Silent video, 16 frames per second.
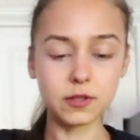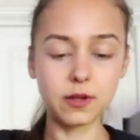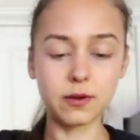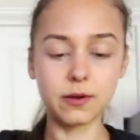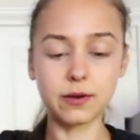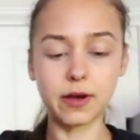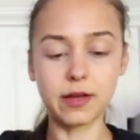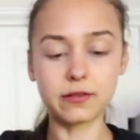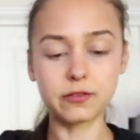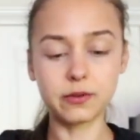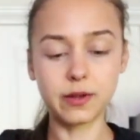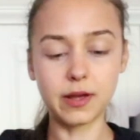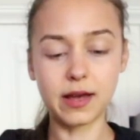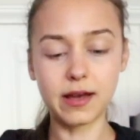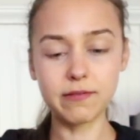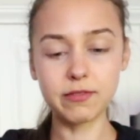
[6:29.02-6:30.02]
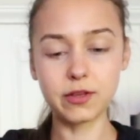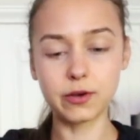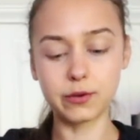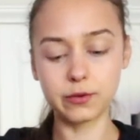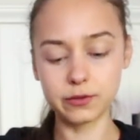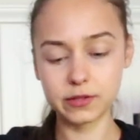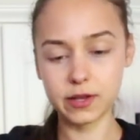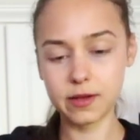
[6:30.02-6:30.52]
Okay, so you have
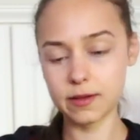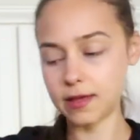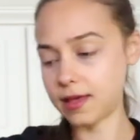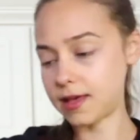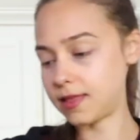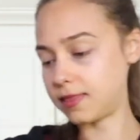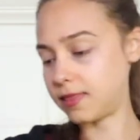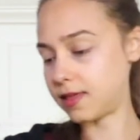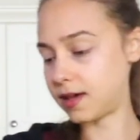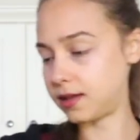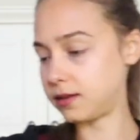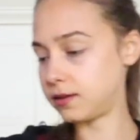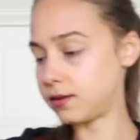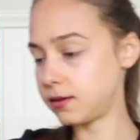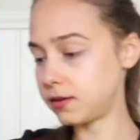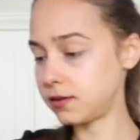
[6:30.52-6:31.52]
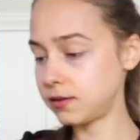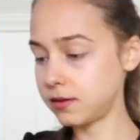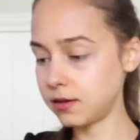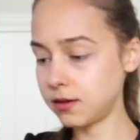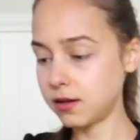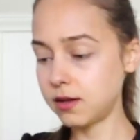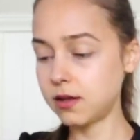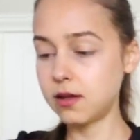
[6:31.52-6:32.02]
those, and then
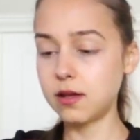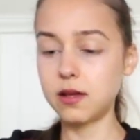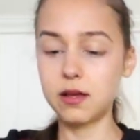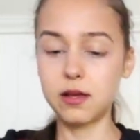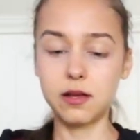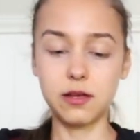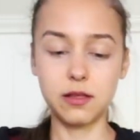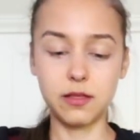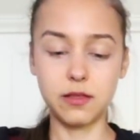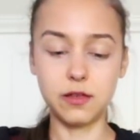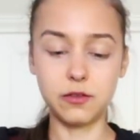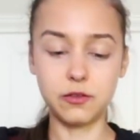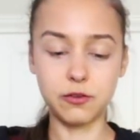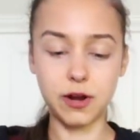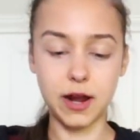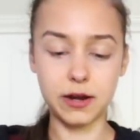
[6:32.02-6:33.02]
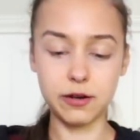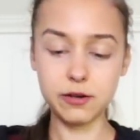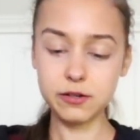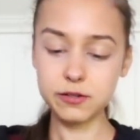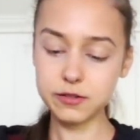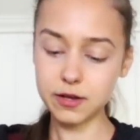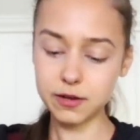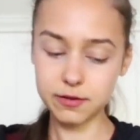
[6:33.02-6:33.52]
these crackers.